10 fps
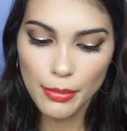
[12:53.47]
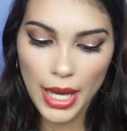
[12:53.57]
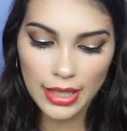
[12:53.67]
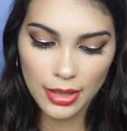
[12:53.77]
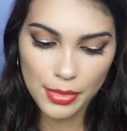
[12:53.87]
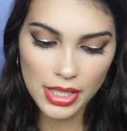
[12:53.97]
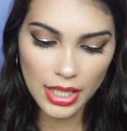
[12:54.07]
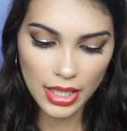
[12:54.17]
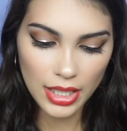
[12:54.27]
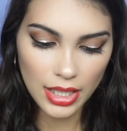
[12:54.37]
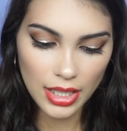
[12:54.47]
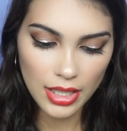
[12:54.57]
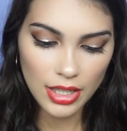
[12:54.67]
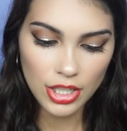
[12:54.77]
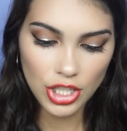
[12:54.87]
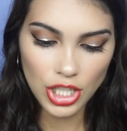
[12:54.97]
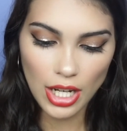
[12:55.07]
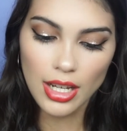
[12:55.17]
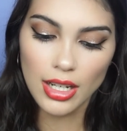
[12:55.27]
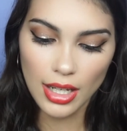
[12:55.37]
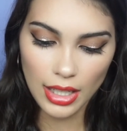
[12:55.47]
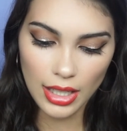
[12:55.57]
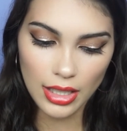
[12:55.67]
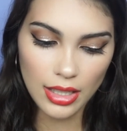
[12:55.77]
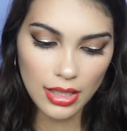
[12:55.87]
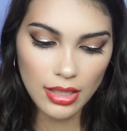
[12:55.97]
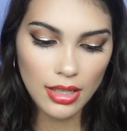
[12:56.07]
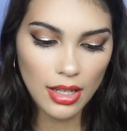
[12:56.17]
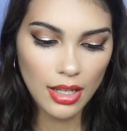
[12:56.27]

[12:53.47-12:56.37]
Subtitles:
Matte Lipstick in the shade Eden.